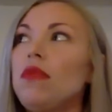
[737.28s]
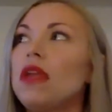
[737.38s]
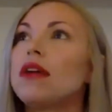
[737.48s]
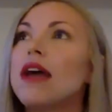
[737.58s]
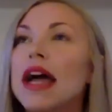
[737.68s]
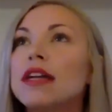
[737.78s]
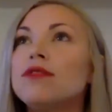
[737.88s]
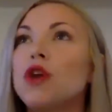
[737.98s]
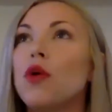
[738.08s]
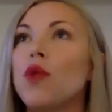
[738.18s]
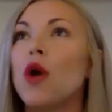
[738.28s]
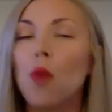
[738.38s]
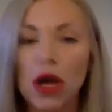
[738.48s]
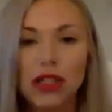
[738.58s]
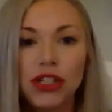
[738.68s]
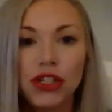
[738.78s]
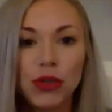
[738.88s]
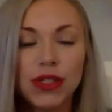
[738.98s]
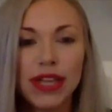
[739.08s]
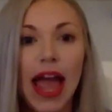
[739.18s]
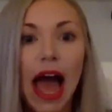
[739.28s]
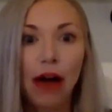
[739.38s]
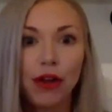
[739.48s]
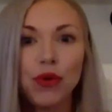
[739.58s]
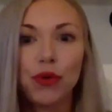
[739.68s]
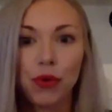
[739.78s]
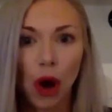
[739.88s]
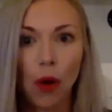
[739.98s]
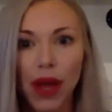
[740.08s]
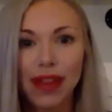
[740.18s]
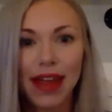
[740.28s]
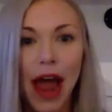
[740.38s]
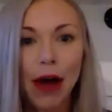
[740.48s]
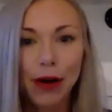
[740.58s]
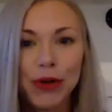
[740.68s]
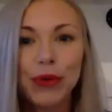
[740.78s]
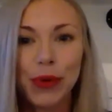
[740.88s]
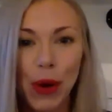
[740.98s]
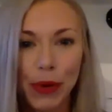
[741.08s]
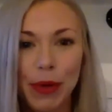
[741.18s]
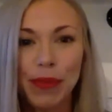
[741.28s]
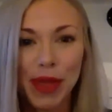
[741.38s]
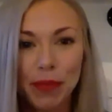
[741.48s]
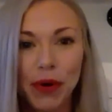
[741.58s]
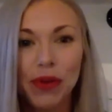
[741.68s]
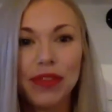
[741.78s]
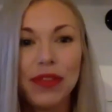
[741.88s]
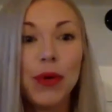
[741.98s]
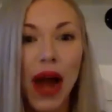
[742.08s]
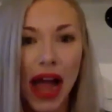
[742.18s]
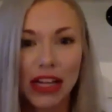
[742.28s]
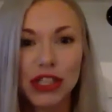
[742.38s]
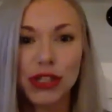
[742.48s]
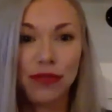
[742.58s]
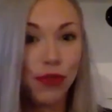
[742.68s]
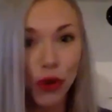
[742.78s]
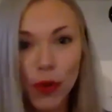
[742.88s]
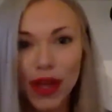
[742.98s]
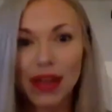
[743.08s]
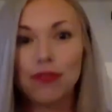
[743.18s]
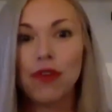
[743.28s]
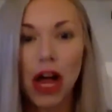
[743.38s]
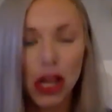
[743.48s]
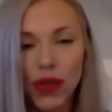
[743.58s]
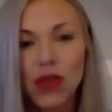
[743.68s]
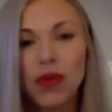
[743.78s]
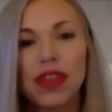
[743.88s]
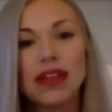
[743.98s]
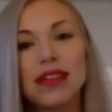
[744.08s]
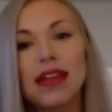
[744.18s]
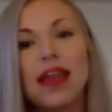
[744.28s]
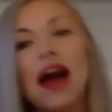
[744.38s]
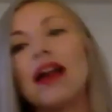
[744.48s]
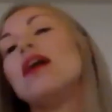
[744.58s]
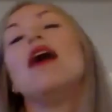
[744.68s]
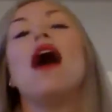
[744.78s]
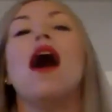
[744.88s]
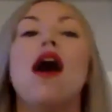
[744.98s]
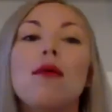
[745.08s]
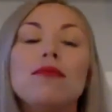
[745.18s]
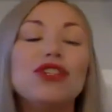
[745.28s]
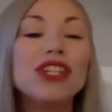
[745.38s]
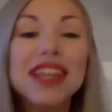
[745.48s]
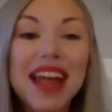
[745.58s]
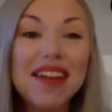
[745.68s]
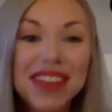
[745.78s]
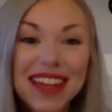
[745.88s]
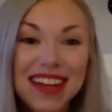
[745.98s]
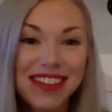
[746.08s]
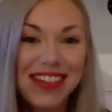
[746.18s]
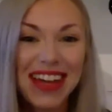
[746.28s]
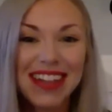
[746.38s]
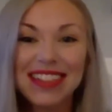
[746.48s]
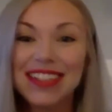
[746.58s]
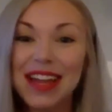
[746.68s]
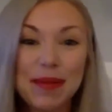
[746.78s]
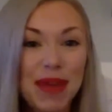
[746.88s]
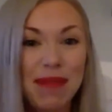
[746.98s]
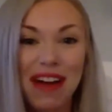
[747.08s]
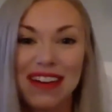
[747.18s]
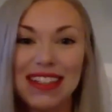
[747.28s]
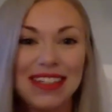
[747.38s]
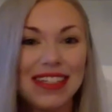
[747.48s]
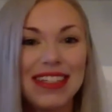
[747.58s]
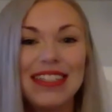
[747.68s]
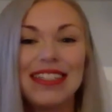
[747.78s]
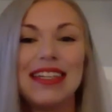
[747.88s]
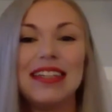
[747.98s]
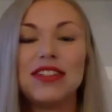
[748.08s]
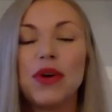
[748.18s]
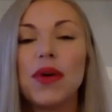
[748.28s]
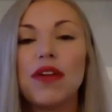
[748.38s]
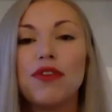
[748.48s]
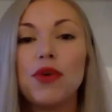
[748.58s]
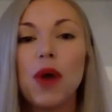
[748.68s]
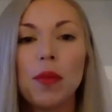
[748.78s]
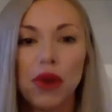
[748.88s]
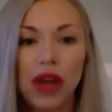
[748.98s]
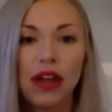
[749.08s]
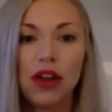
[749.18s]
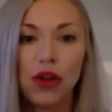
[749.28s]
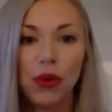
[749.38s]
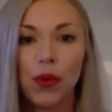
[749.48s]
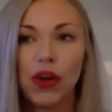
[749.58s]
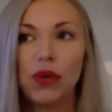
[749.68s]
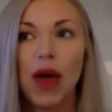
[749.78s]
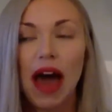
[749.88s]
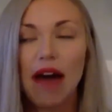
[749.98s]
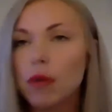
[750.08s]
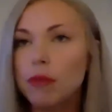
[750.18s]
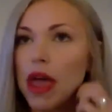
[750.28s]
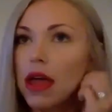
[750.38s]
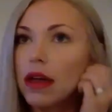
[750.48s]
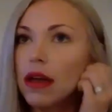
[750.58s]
kind of don't know what to do is like, how do you grow it? Like, how do you grow the people who are actually viewing and following you and things like that? Just like everything else, you guys, it's going to be about consistency. So if you are brand new and you haven't been